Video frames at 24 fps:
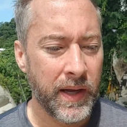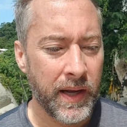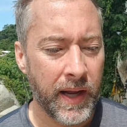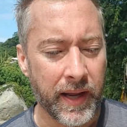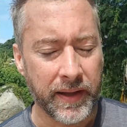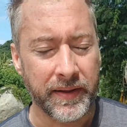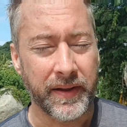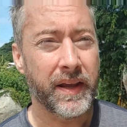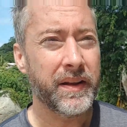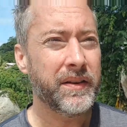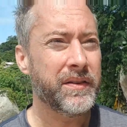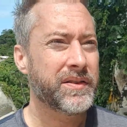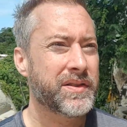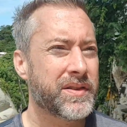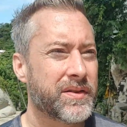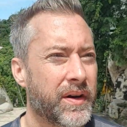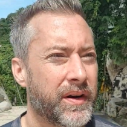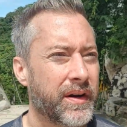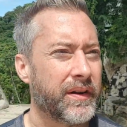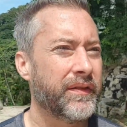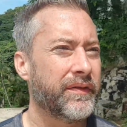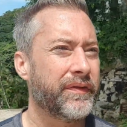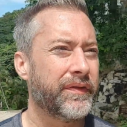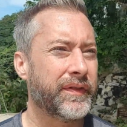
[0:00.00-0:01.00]
And then
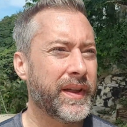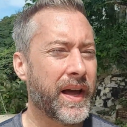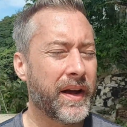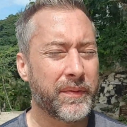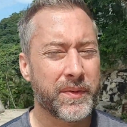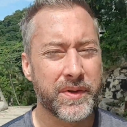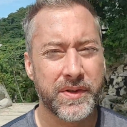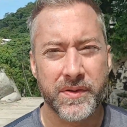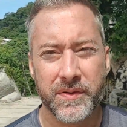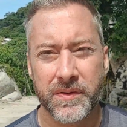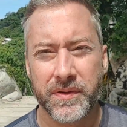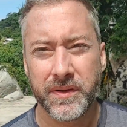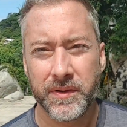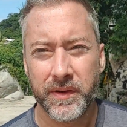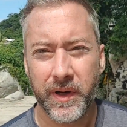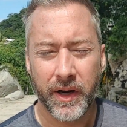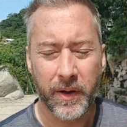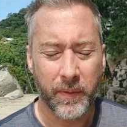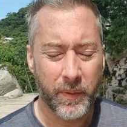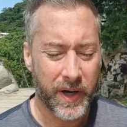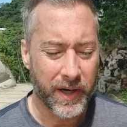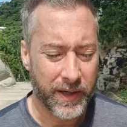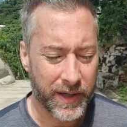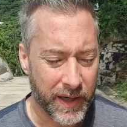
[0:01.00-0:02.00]
sort of, that was, you
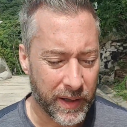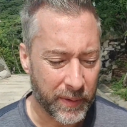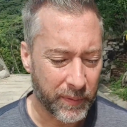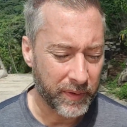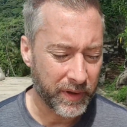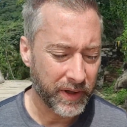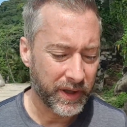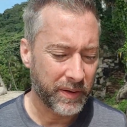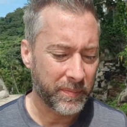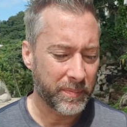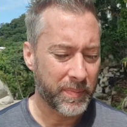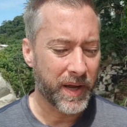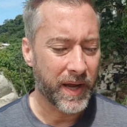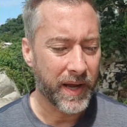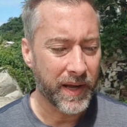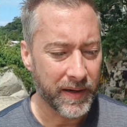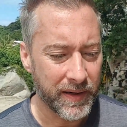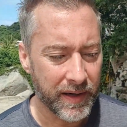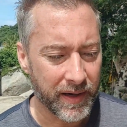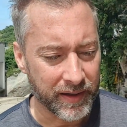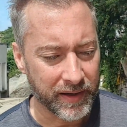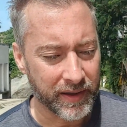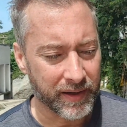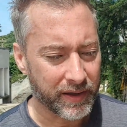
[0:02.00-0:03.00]
know, when I got really bad
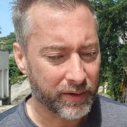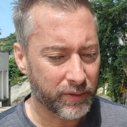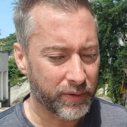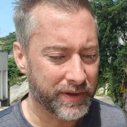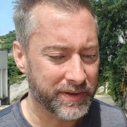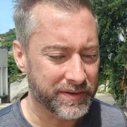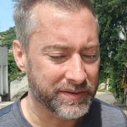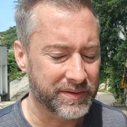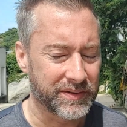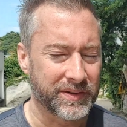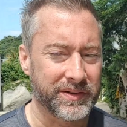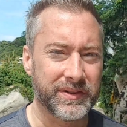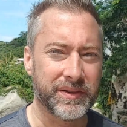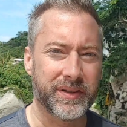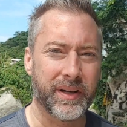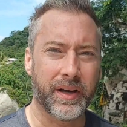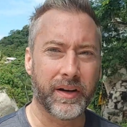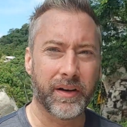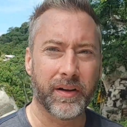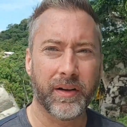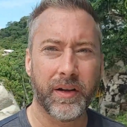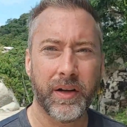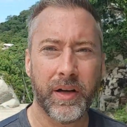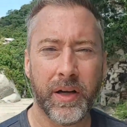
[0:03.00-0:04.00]
and I got quite
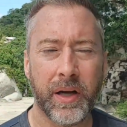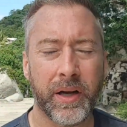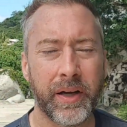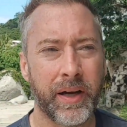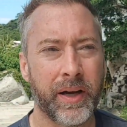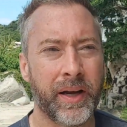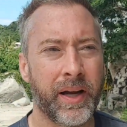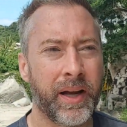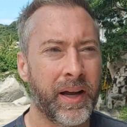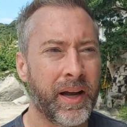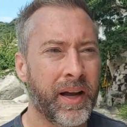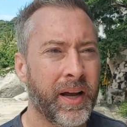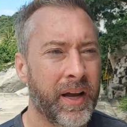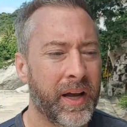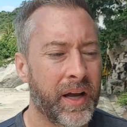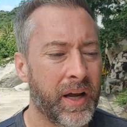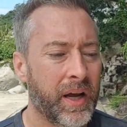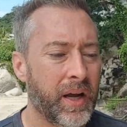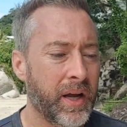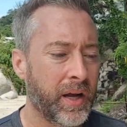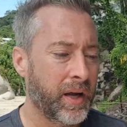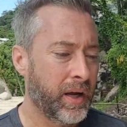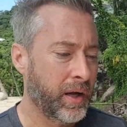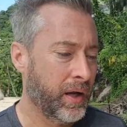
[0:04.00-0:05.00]
suicidal.
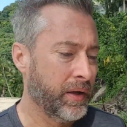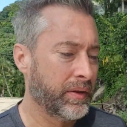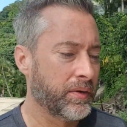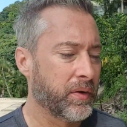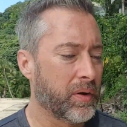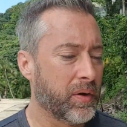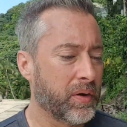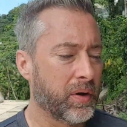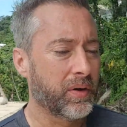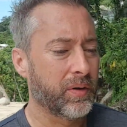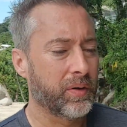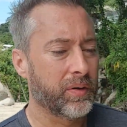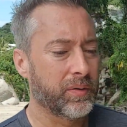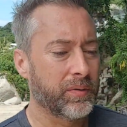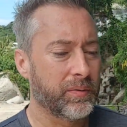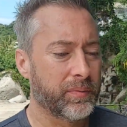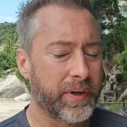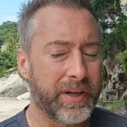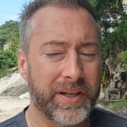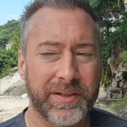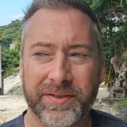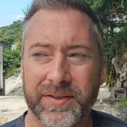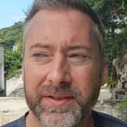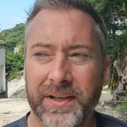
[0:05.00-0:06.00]
The whole
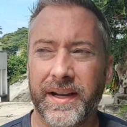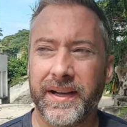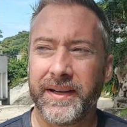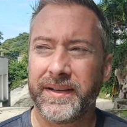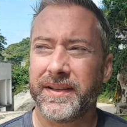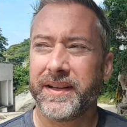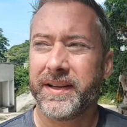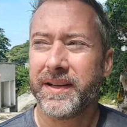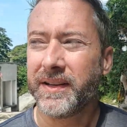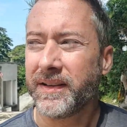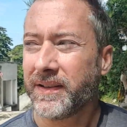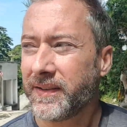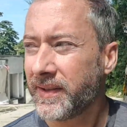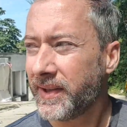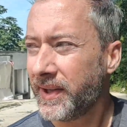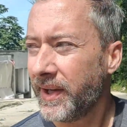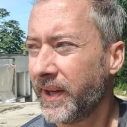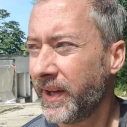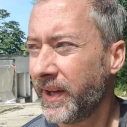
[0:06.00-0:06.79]
reason I didn't,